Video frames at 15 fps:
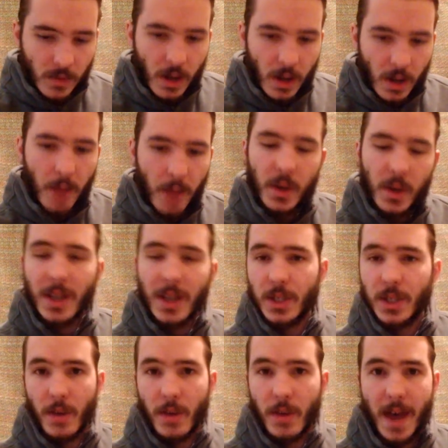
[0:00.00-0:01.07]
I'm going to
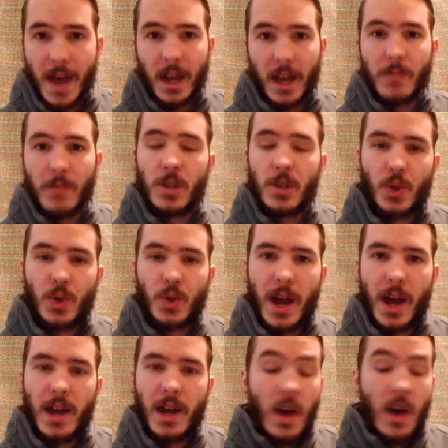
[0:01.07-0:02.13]
go back and I'm going to
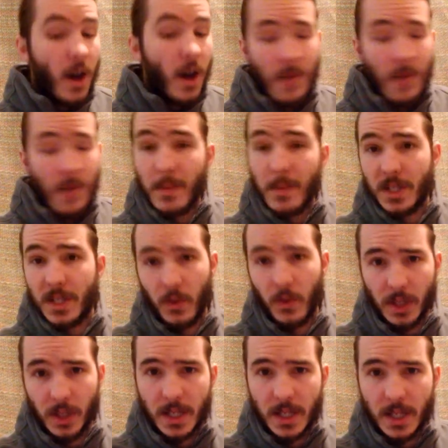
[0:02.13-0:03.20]
try... I've made myself a
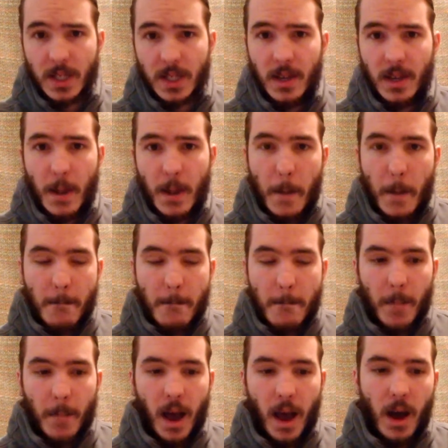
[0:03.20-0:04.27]
list.
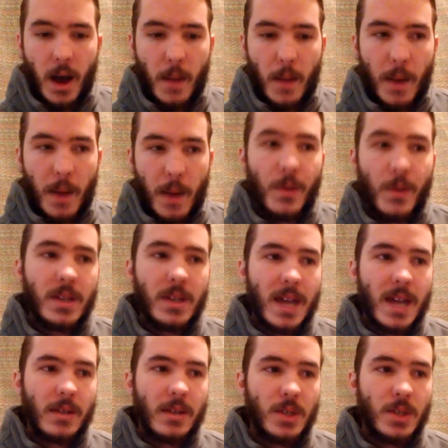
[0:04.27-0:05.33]
I'm not
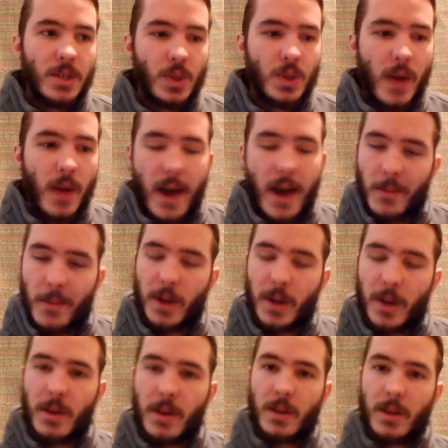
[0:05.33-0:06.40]
exactly sure how I'm going
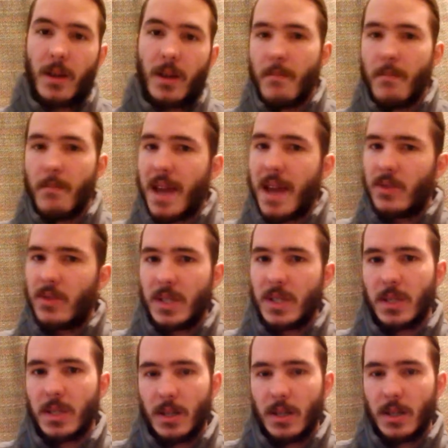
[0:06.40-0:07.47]
to make
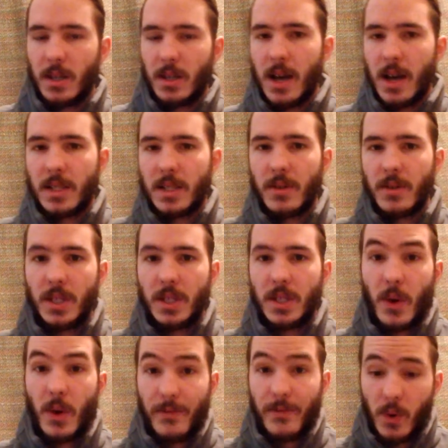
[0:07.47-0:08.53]
this series
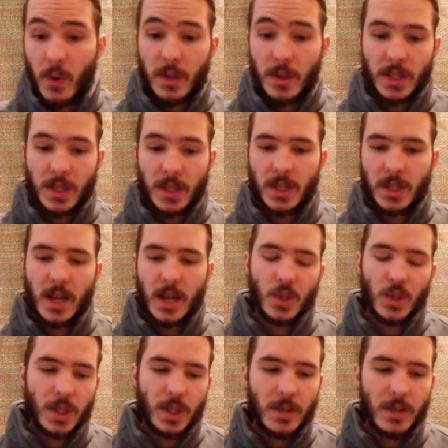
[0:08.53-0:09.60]
going forward, this nostalgic
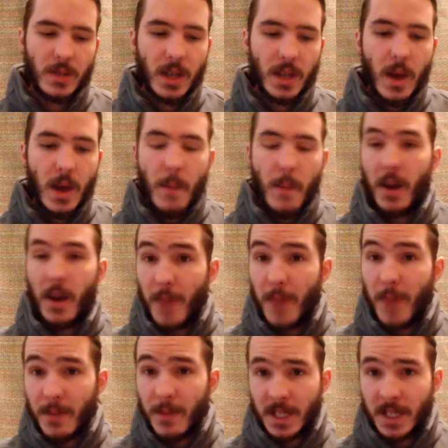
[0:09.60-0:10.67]
series, but I've
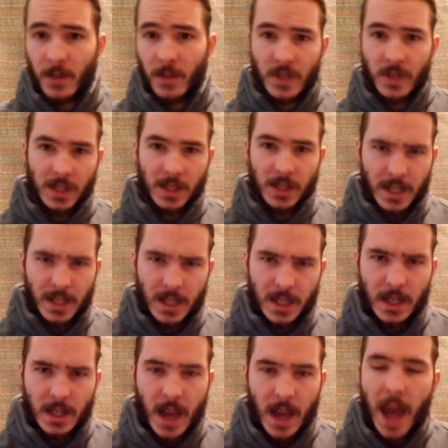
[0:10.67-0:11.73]
made myself this list,
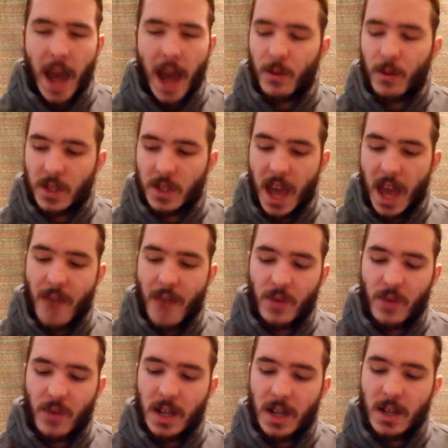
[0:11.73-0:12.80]
and it was
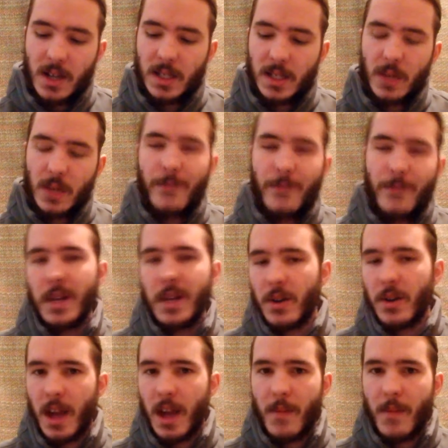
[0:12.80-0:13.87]
every single video
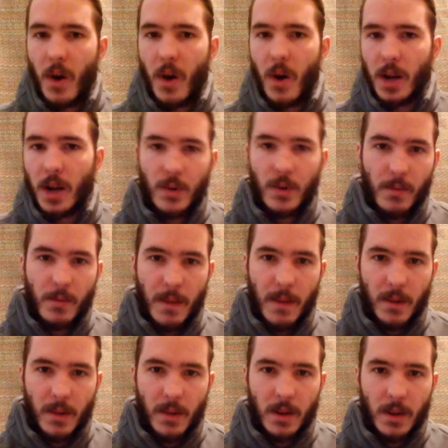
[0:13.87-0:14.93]
game I could
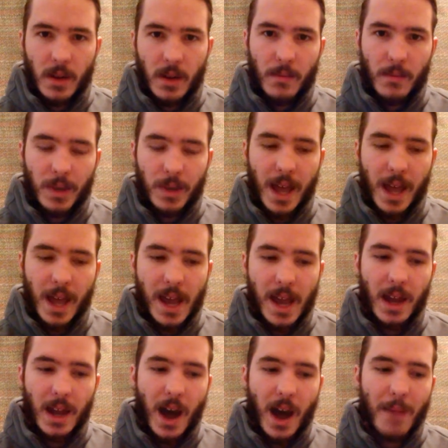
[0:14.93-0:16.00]
remember playing
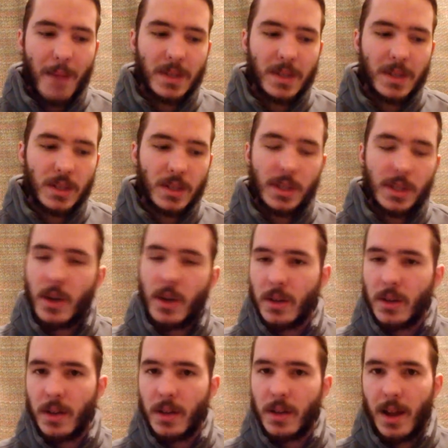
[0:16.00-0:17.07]
up until a
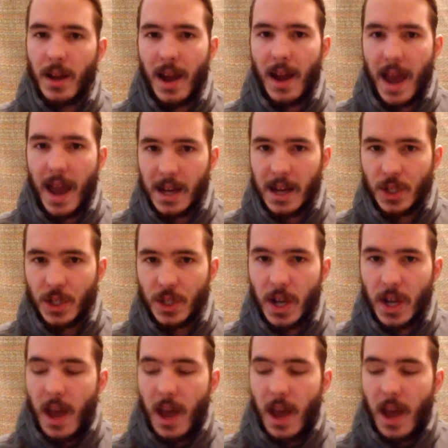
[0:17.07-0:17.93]
certain age.